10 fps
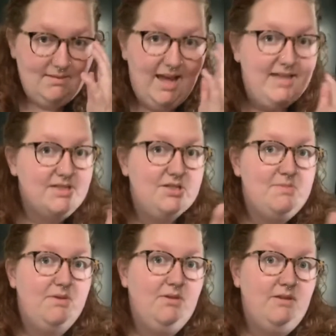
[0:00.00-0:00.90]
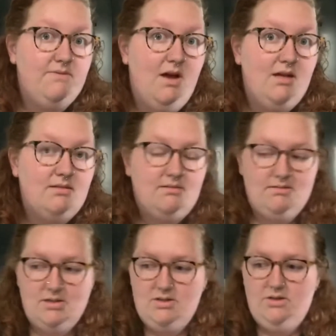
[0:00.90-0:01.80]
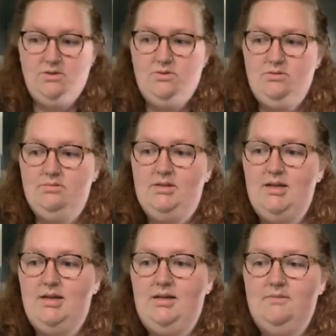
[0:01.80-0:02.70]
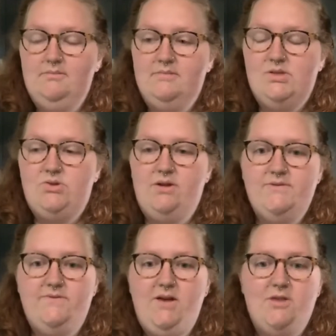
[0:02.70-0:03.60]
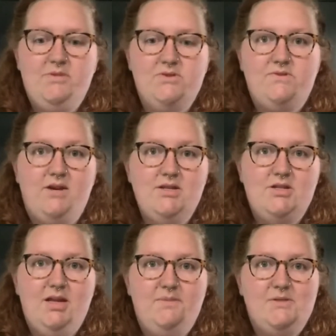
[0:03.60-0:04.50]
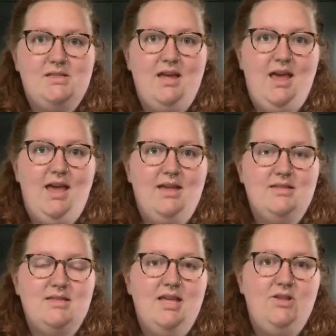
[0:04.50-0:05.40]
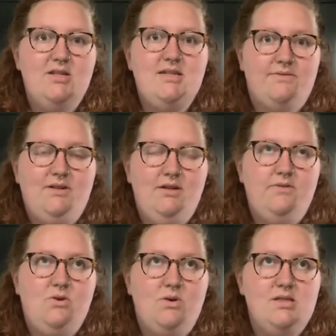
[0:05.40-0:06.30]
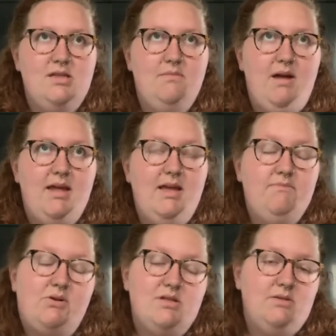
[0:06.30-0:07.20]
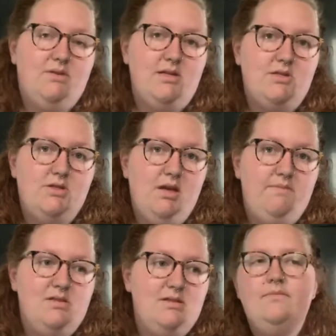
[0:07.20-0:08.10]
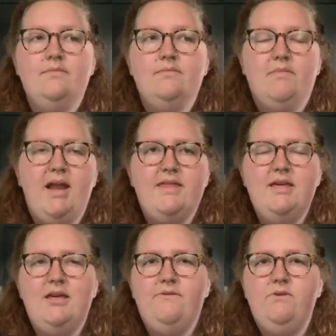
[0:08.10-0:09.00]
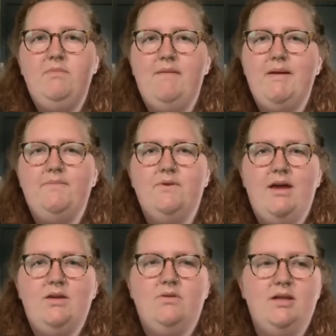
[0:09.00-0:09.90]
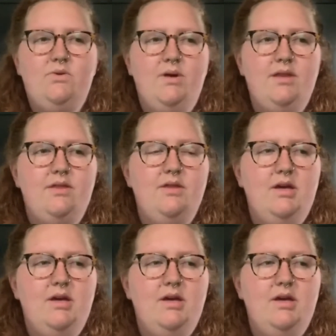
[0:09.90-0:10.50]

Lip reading: And it's just been really fun to sort of develop those friendships, and they look different, of course, than my in-person relationships. But I think if you meet people that you click with,